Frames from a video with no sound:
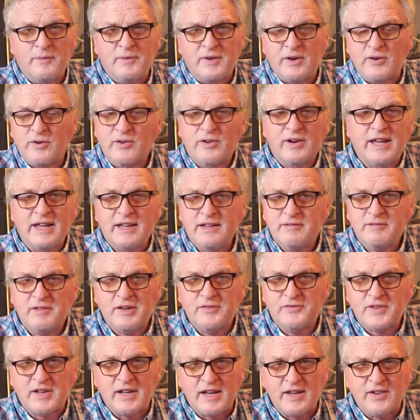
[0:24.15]
They were great
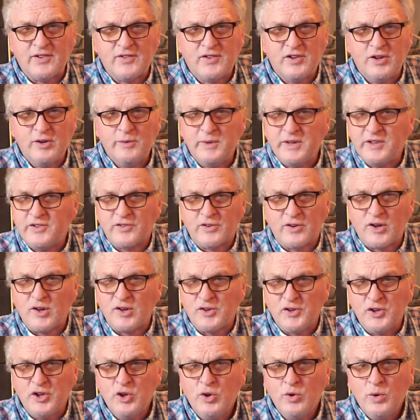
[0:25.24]
gift ideas too, but these are
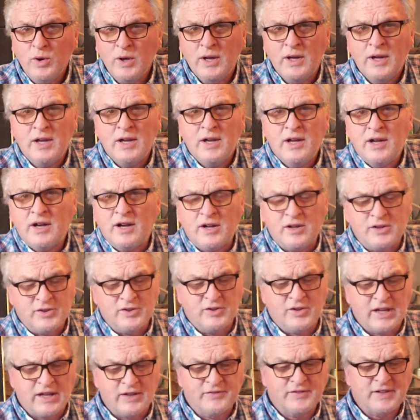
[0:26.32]
all new
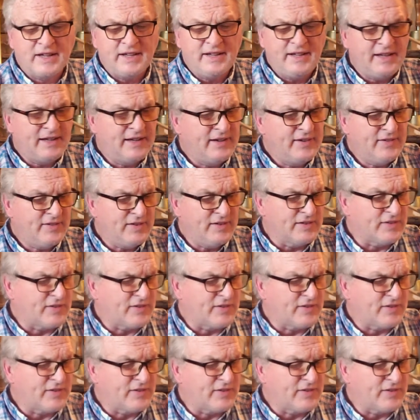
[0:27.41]
gift ideas.